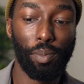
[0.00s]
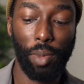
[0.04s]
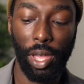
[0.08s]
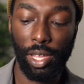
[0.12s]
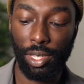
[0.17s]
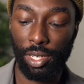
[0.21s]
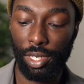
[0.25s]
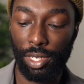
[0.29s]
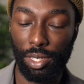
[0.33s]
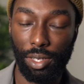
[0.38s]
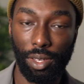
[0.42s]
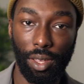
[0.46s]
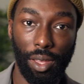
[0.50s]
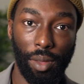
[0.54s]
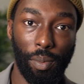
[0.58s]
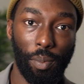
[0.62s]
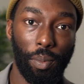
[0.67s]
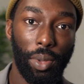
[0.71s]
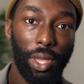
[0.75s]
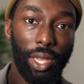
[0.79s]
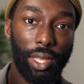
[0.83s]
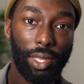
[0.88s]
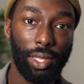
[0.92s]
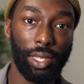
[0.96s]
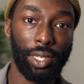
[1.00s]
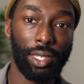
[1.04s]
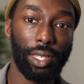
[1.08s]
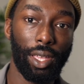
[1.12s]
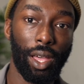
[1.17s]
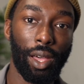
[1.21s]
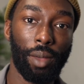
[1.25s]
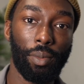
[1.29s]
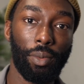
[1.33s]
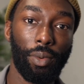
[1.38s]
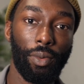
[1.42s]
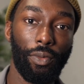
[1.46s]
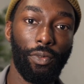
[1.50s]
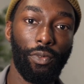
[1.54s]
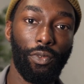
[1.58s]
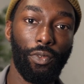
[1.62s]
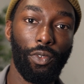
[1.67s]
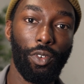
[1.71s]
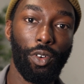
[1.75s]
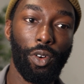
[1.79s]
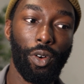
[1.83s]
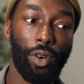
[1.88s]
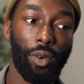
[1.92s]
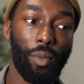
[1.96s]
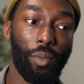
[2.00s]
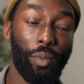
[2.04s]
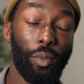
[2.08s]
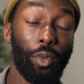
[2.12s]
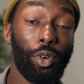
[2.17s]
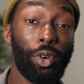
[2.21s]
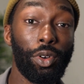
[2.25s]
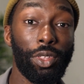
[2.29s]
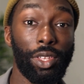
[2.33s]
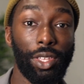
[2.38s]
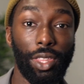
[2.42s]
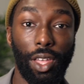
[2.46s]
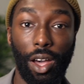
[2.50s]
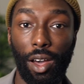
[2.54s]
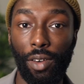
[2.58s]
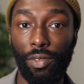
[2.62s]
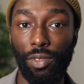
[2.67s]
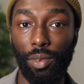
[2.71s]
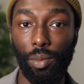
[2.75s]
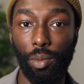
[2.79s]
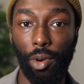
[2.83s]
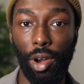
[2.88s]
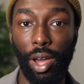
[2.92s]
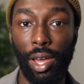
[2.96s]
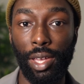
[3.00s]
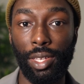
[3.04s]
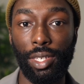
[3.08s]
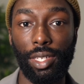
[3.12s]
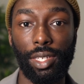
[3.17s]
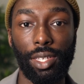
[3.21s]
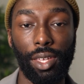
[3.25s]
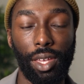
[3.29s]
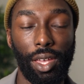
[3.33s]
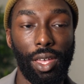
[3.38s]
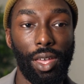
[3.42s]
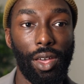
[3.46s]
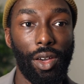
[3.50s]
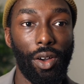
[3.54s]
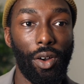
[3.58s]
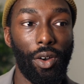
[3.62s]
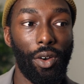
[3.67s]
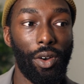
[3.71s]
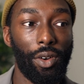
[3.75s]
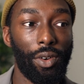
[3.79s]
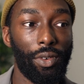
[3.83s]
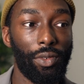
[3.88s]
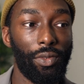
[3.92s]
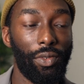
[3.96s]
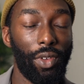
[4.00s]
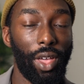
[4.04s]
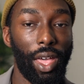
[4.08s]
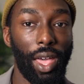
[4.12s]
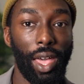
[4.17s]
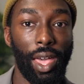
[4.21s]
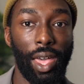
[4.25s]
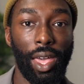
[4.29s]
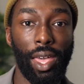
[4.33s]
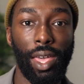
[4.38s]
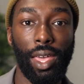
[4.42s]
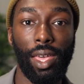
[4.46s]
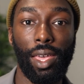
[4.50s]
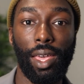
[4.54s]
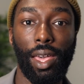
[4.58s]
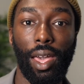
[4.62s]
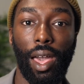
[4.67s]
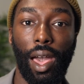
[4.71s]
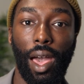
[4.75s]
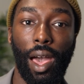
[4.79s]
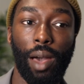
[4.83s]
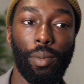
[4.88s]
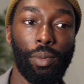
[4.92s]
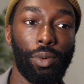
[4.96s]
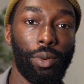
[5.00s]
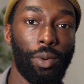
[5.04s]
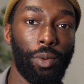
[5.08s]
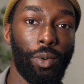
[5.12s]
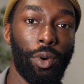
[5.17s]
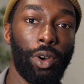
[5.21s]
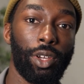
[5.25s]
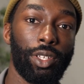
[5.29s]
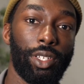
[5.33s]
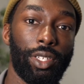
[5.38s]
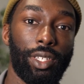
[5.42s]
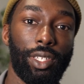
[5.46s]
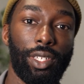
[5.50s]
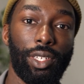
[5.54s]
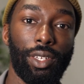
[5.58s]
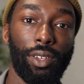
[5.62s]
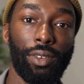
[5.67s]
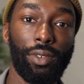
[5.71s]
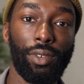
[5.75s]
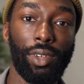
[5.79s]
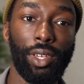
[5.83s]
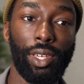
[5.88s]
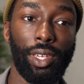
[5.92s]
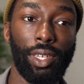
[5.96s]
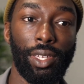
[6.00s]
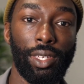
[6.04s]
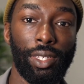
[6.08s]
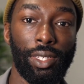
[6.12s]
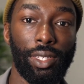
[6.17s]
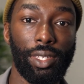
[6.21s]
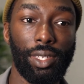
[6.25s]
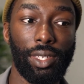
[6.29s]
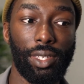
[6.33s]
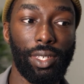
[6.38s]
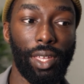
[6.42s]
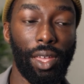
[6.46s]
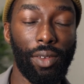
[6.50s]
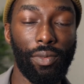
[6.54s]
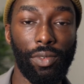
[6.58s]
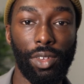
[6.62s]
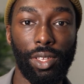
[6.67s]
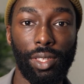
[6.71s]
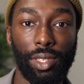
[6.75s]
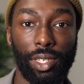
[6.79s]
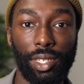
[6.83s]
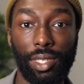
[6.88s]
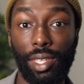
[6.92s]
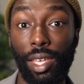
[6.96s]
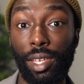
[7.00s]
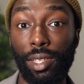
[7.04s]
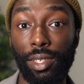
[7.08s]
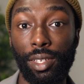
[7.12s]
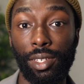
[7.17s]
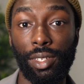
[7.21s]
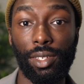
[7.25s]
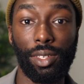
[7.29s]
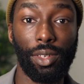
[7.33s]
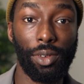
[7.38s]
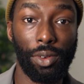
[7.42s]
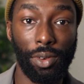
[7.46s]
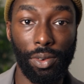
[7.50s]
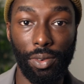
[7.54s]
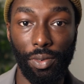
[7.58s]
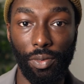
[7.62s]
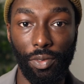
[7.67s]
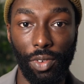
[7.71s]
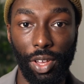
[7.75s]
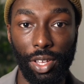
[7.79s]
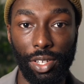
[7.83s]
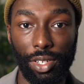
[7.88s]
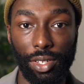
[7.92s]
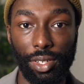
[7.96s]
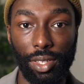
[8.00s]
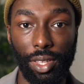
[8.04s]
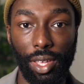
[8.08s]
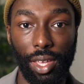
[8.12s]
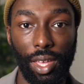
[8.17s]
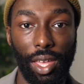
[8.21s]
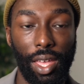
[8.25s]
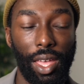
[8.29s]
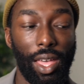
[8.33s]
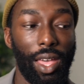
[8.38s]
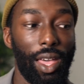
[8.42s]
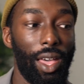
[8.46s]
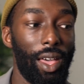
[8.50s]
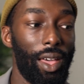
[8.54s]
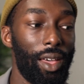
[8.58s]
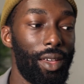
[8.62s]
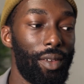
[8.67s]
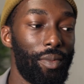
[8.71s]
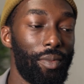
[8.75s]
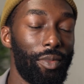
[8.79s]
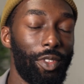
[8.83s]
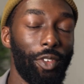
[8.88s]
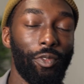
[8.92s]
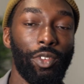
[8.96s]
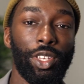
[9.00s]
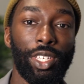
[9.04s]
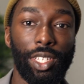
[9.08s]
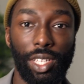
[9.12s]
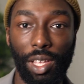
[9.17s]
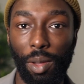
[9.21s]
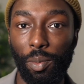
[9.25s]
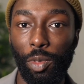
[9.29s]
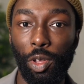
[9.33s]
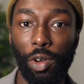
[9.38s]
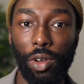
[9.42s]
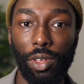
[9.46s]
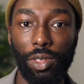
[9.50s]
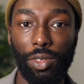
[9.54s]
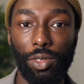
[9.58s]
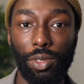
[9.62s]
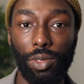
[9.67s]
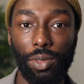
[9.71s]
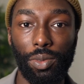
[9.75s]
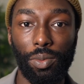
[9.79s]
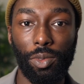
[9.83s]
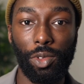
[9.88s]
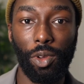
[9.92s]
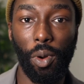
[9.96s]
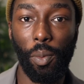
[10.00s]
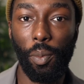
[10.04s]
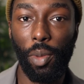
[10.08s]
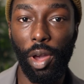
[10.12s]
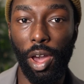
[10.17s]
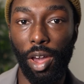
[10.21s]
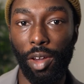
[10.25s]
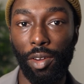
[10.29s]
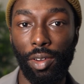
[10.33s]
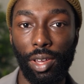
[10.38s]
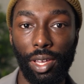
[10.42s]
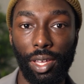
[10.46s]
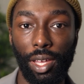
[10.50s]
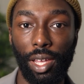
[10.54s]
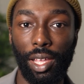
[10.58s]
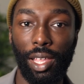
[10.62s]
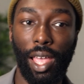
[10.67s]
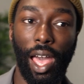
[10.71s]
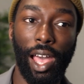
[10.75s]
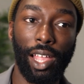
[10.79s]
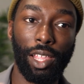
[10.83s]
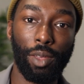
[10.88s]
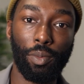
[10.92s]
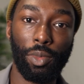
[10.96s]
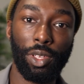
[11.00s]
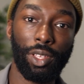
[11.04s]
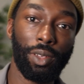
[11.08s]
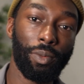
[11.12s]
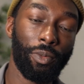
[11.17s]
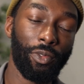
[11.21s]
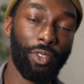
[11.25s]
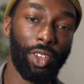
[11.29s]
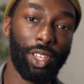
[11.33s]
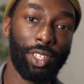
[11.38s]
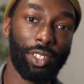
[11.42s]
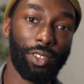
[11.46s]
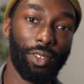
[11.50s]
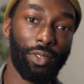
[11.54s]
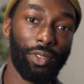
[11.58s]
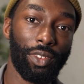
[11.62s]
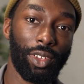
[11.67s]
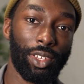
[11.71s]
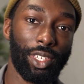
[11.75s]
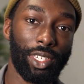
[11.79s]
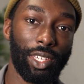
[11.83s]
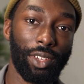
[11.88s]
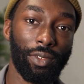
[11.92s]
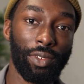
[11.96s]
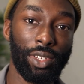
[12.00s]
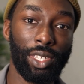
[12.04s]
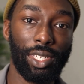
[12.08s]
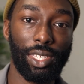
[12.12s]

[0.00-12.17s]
managed to pick this up for more than half the price of a Apple Watch Series 7 stainless steel version. The reason I'm not comparing an aluminium version of the Series